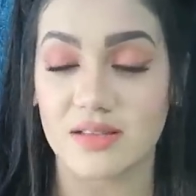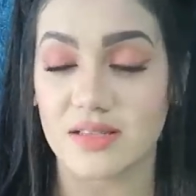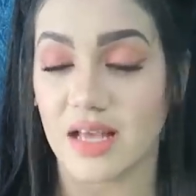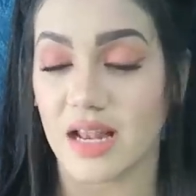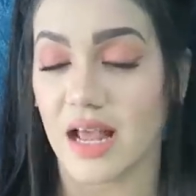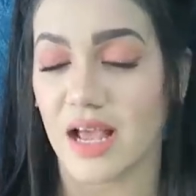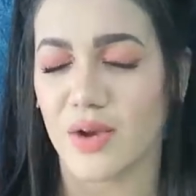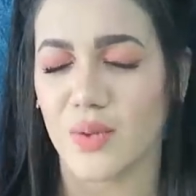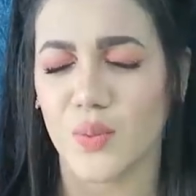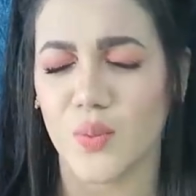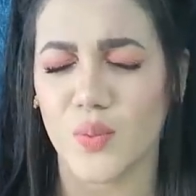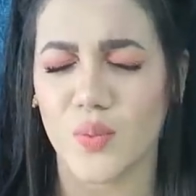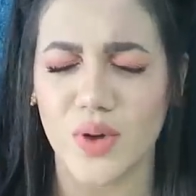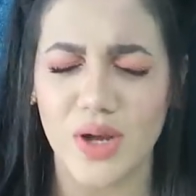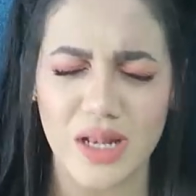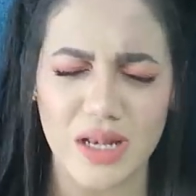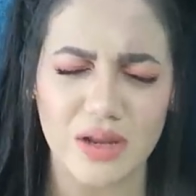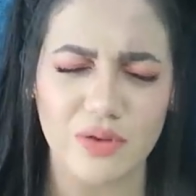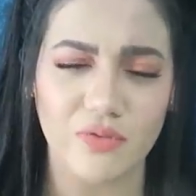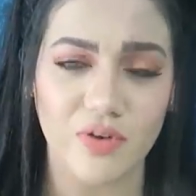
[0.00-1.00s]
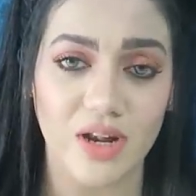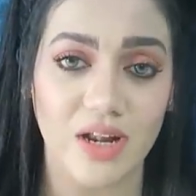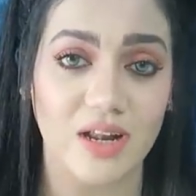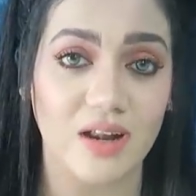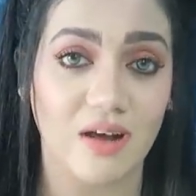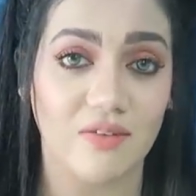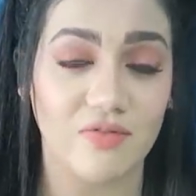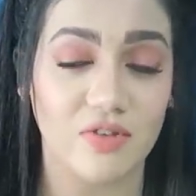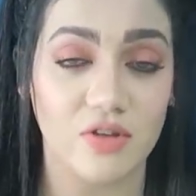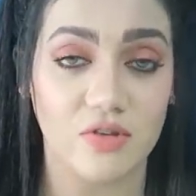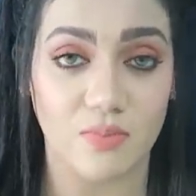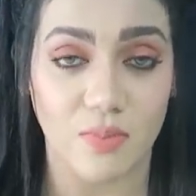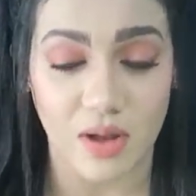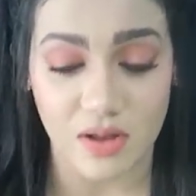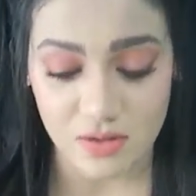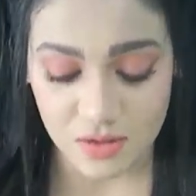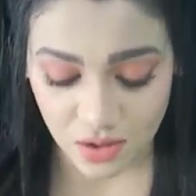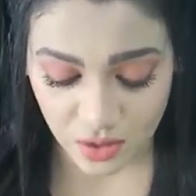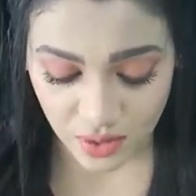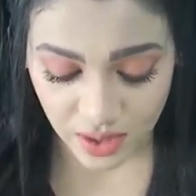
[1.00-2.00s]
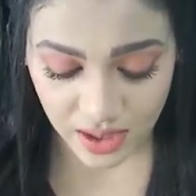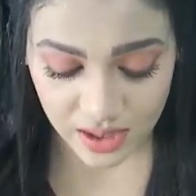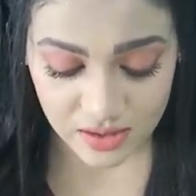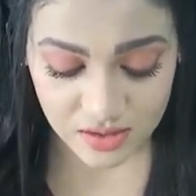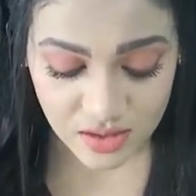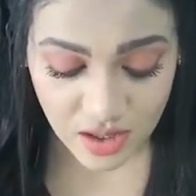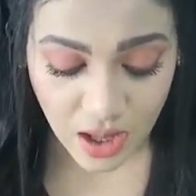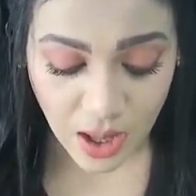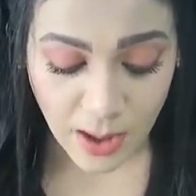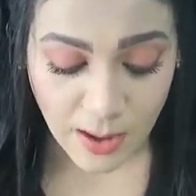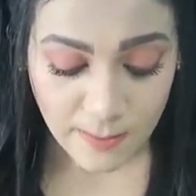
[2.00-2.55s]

And I really, really love this mask, you guys.